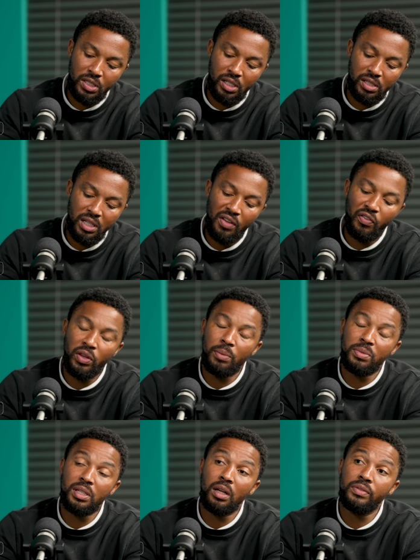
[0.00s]
just there for
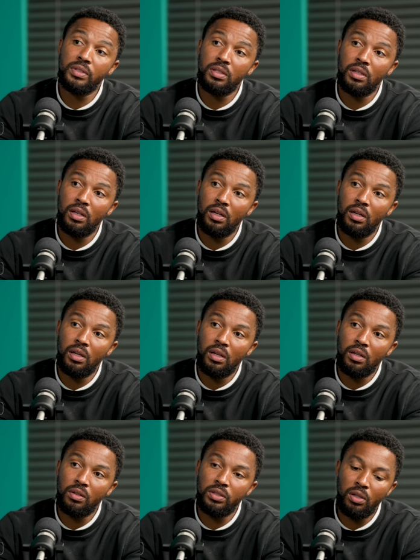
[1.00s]
themselves.
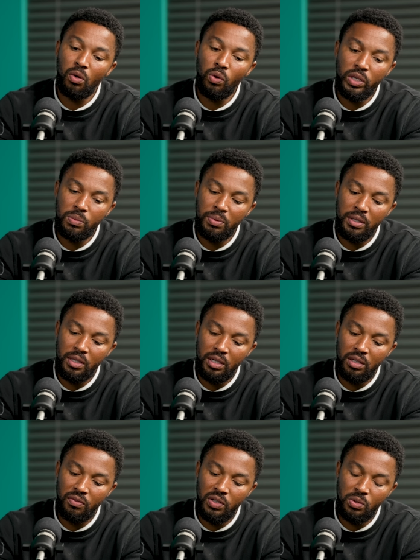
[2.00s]
Because there'll always be
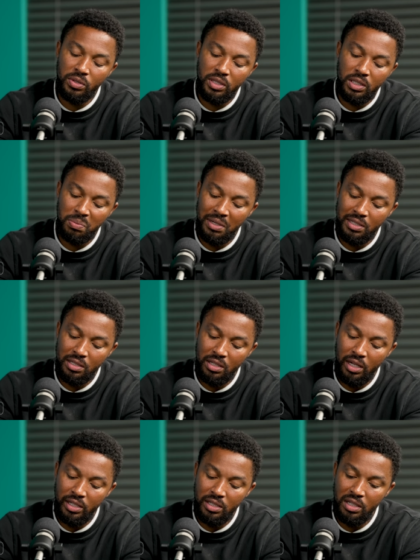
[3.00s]
individuals in spaces
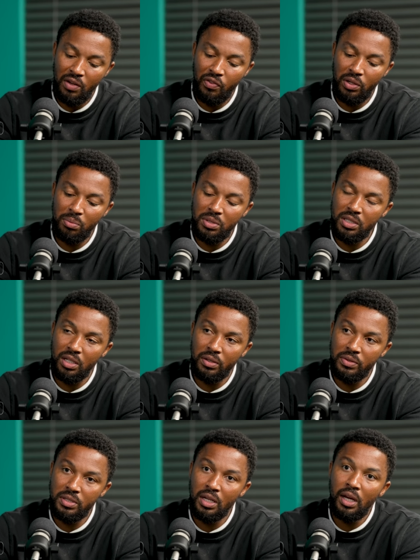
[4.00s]
that are just there for
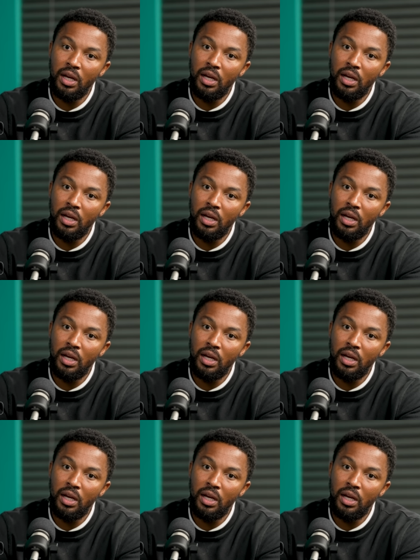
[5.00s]
themselves